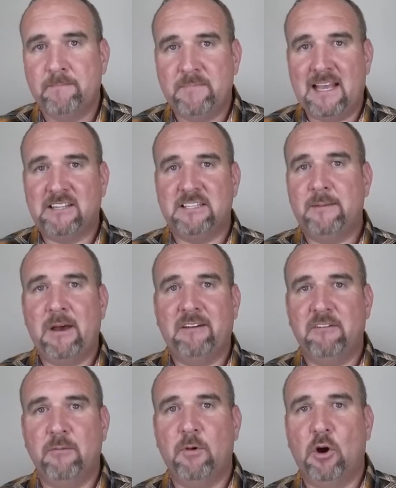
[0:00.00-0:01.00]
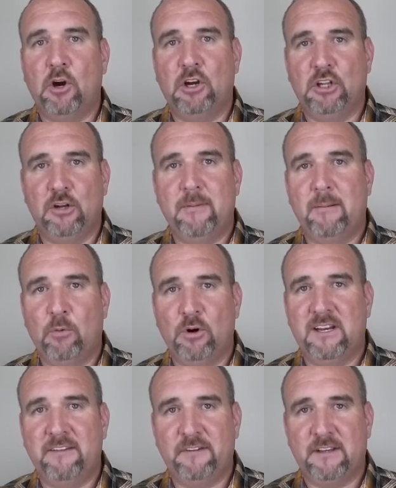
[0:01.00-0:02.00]
Now, some of them are a little bit more
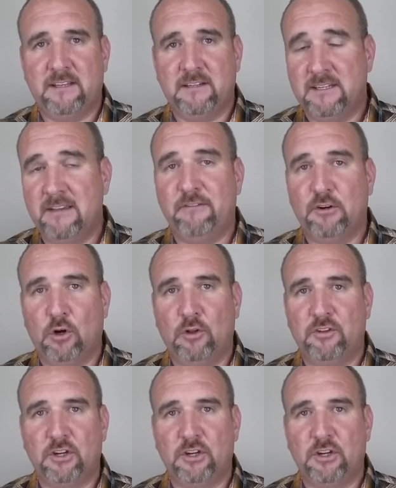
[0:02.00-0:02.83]
difficult.